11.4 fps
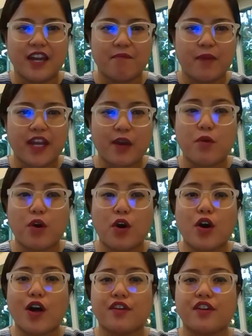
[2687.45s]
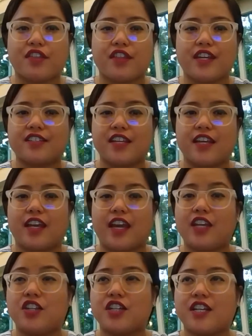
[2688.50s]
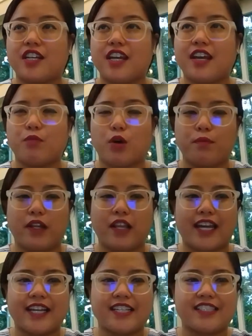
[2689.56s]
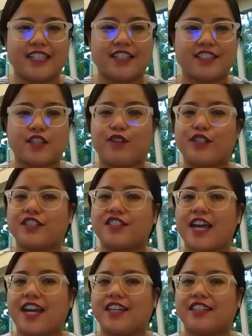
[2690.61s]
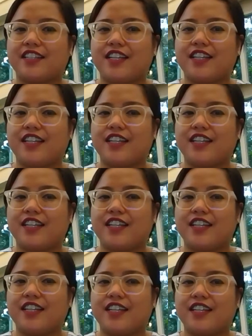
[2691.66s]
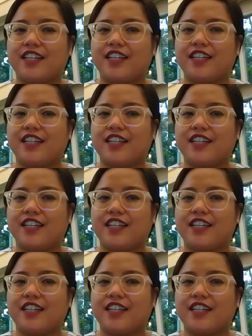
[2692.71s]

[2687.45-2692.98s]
by, among other things, engaging and mobilizing civil society as